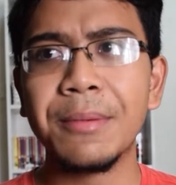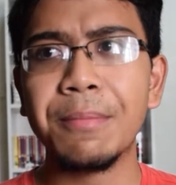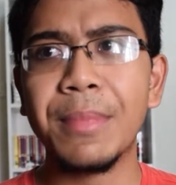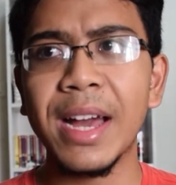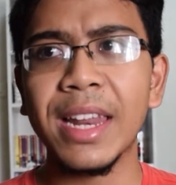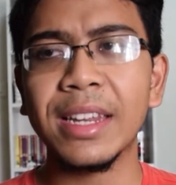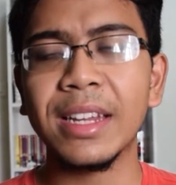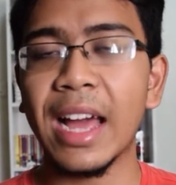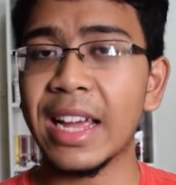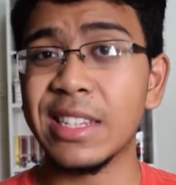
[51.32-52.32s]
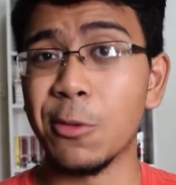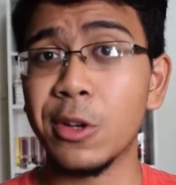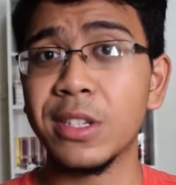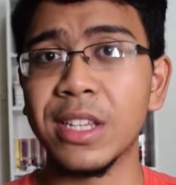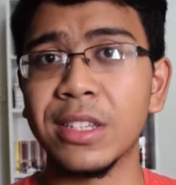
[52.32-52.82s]
but I guess it
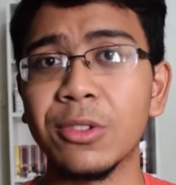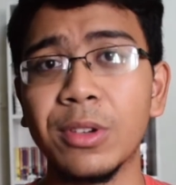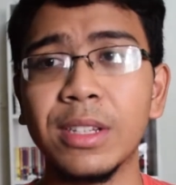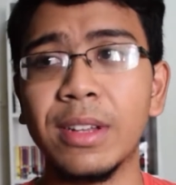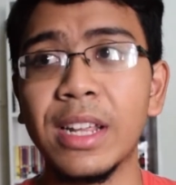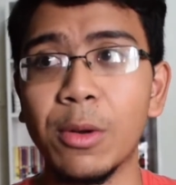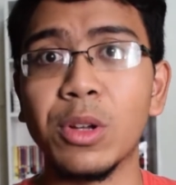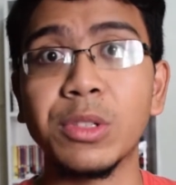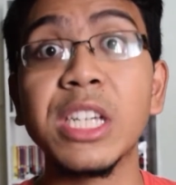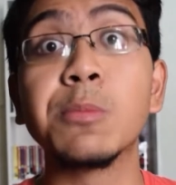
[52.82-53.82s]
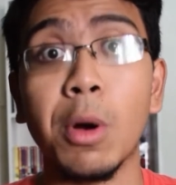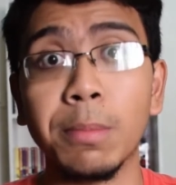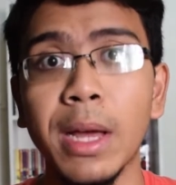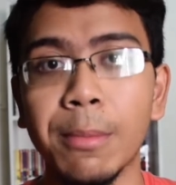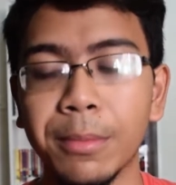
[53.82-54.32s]
wasn't, so it was just
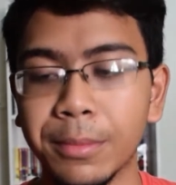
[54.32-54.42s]
popped up.